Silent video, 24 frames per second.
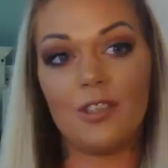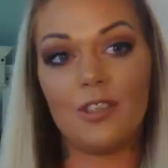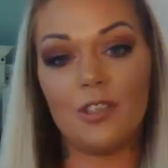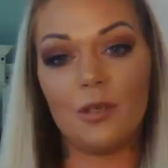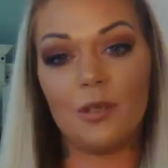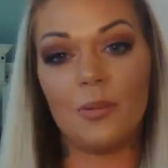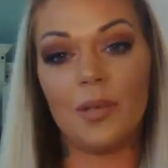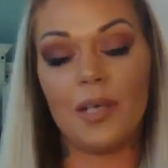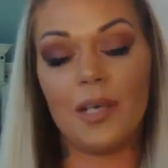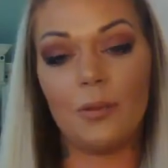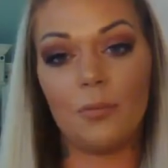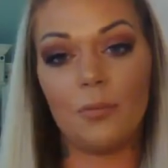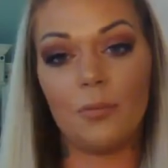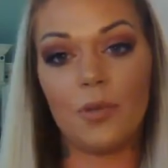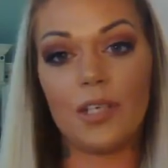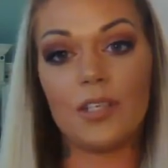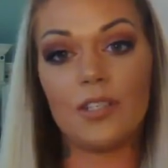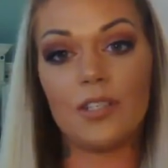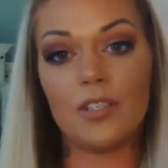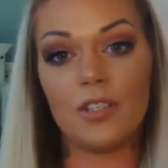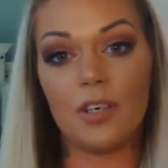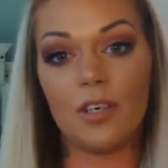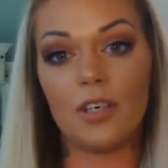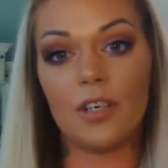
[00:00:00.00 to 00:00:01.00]
doing
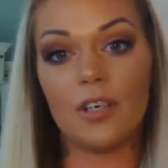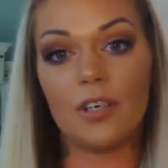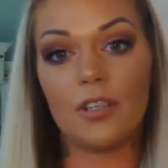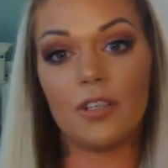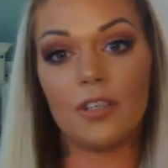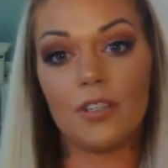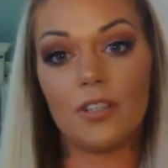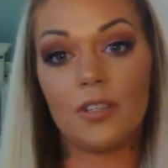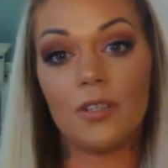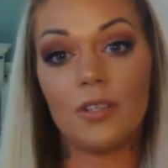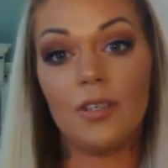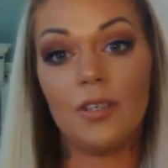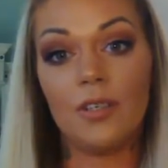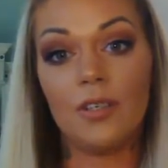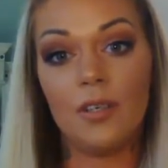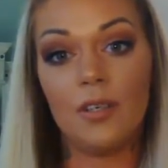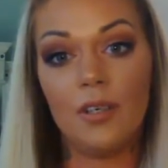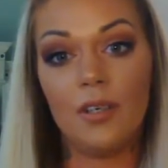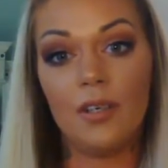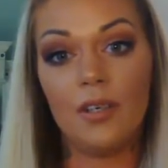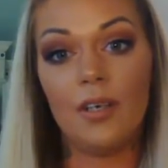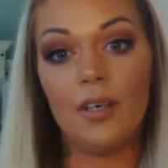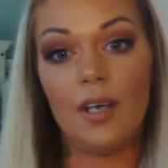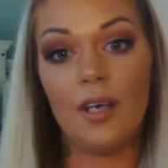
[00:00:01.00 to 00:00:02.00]
research.
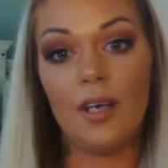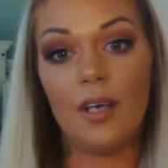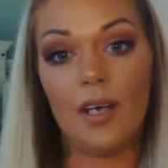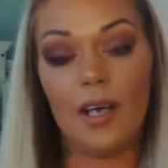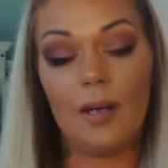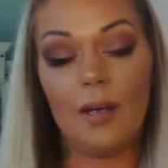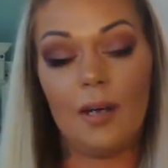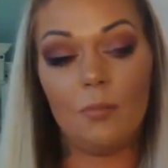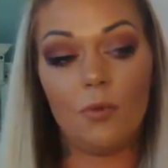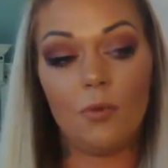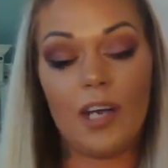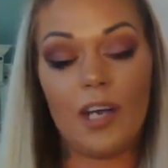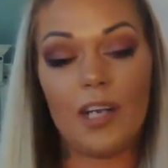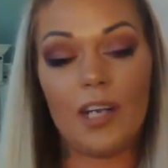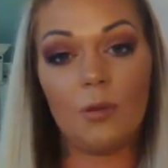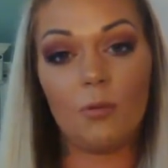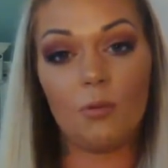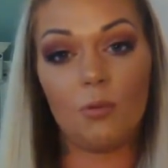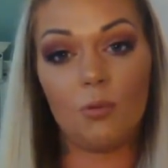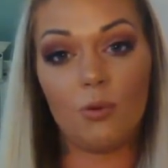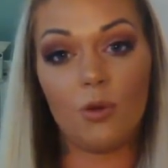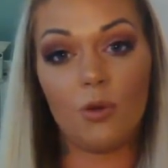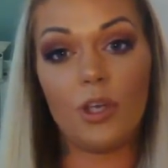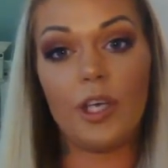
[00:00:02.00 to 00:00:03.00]
I'm
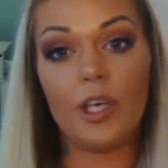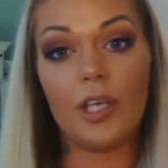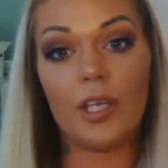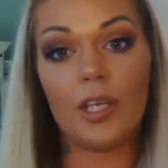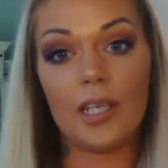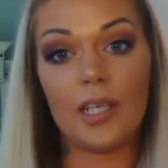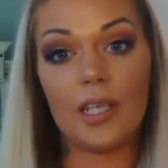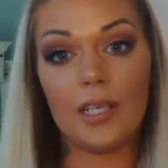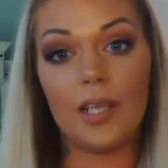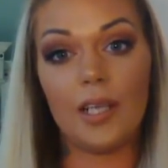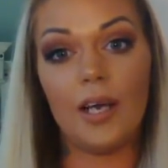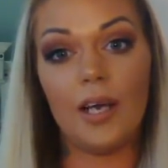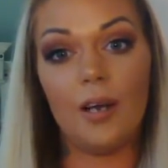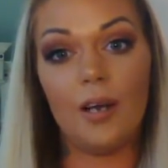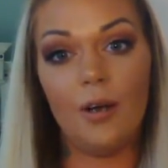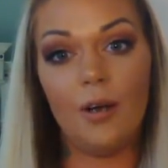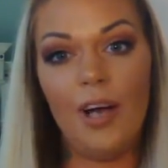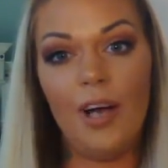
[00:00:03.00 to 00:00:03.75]
running really low